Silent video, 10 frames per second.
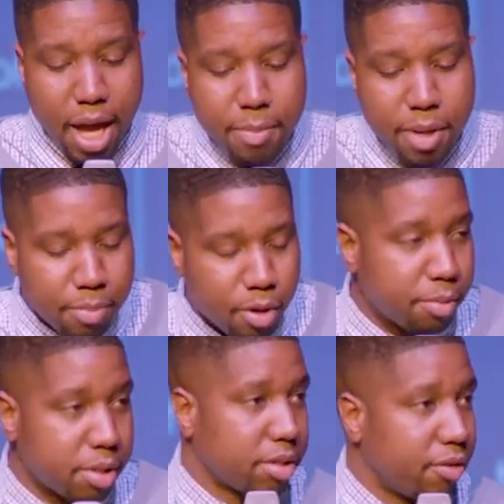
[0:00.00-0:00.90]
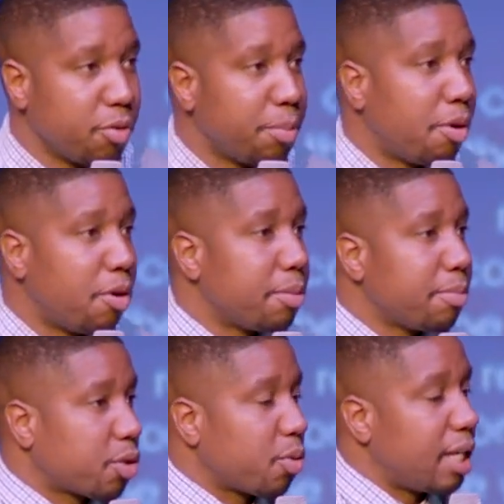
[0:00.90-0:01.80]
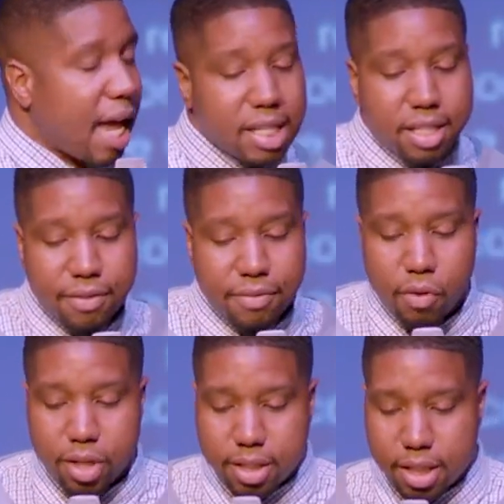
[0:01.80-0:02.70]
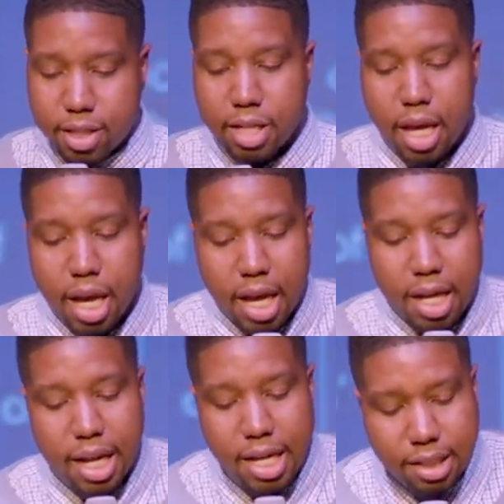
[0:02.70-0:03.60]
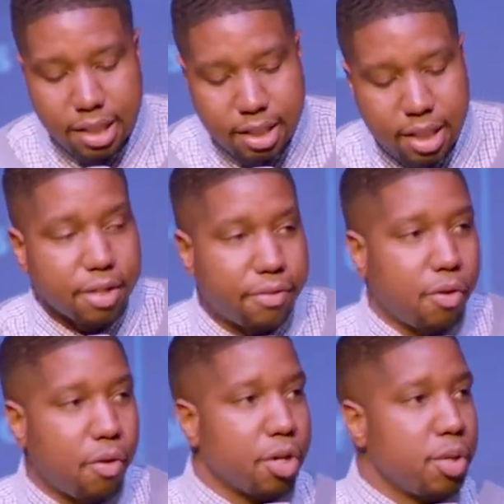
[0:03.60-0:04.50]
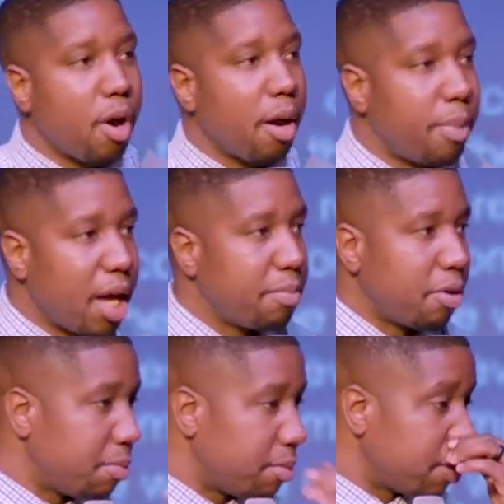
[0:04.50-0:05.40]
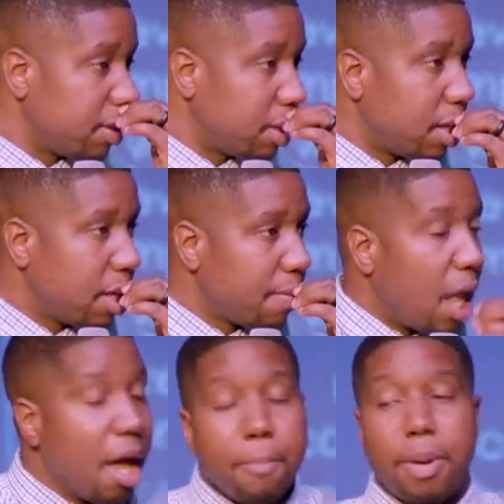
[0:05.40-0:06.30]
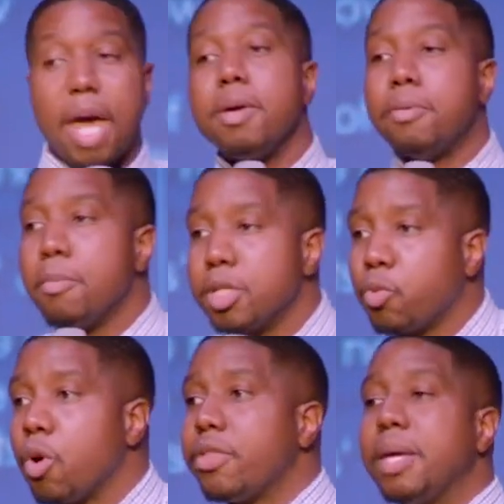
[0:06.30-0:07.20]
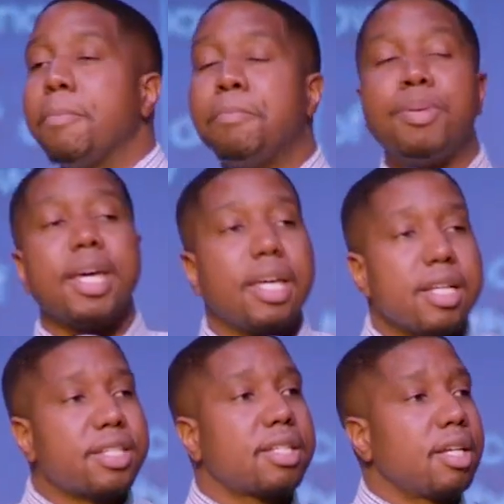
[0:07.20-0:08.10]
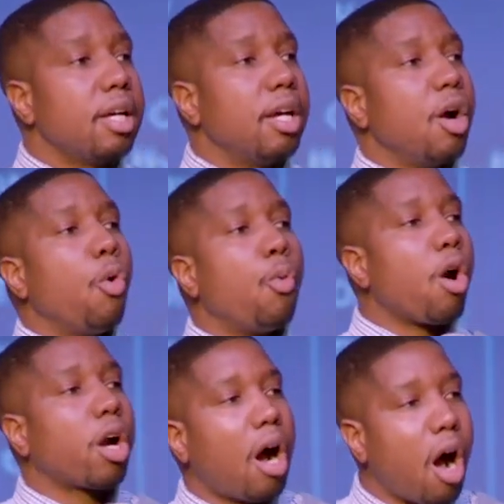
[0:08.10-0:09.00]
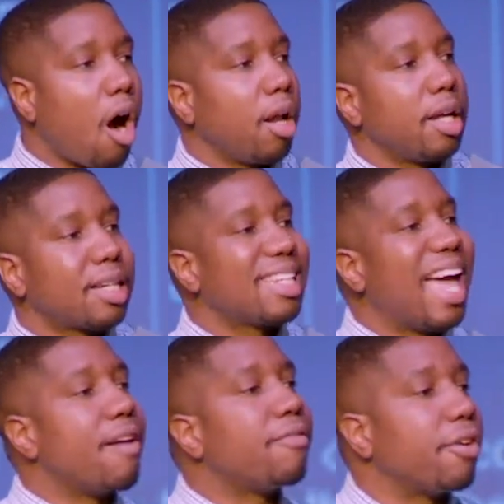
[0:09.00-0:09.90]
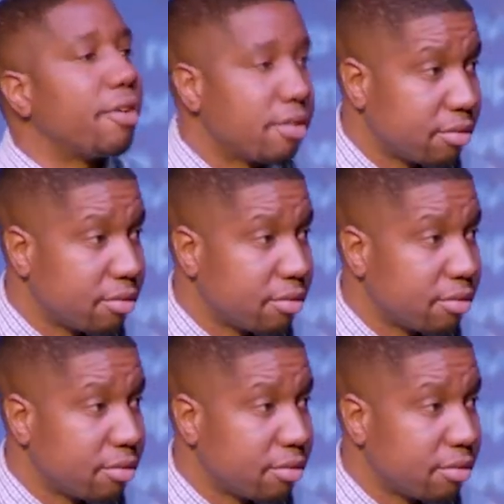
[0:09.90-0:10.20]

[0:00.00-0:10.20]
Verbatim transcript: Baby boomers, if you were born between 1946 and 1964, you are a baby boomer. Baby boomers were the biggest workaholics ever.